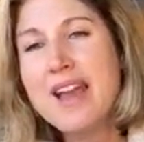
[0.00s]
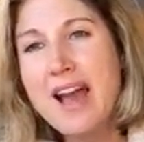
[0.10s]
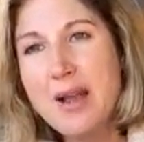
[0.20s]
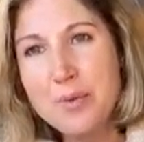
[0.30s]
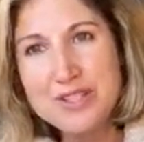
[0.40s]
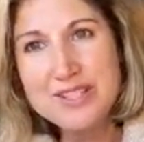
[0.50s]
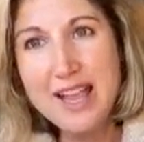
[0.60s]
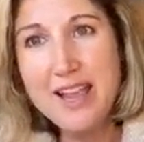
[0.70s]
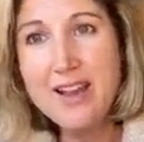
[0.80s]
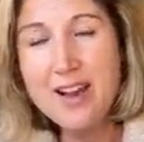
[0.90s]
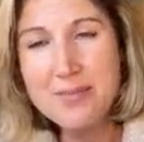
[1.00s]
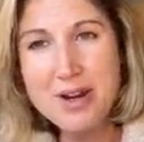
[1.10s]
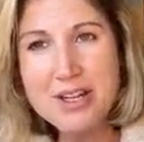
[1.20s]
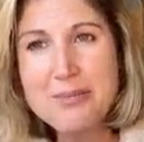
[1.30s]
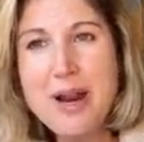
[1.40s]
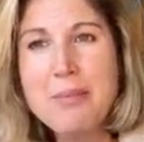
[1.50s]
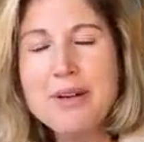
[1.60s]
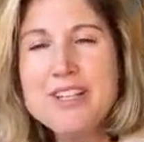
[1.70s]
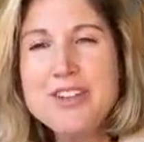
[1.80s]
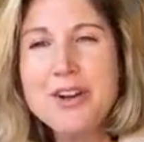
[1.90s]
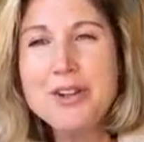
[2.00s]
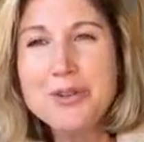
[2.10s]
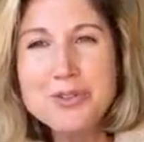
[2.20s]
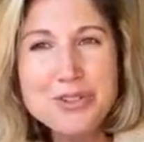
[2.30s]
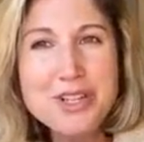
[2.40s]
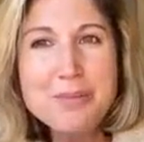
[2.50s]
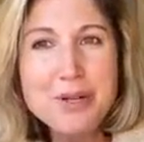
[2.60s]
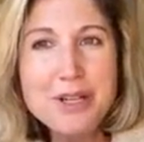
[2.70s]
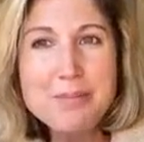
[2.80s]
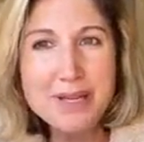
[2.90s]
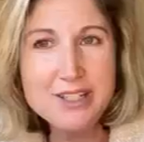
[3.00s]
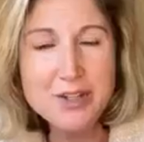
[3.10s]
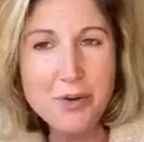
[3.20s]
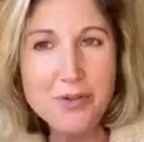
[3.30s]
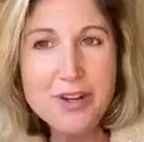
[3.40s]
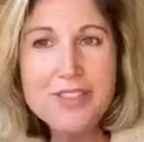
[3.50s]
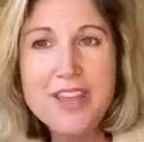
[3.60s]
I will say on-market properties are usually pretty picked over.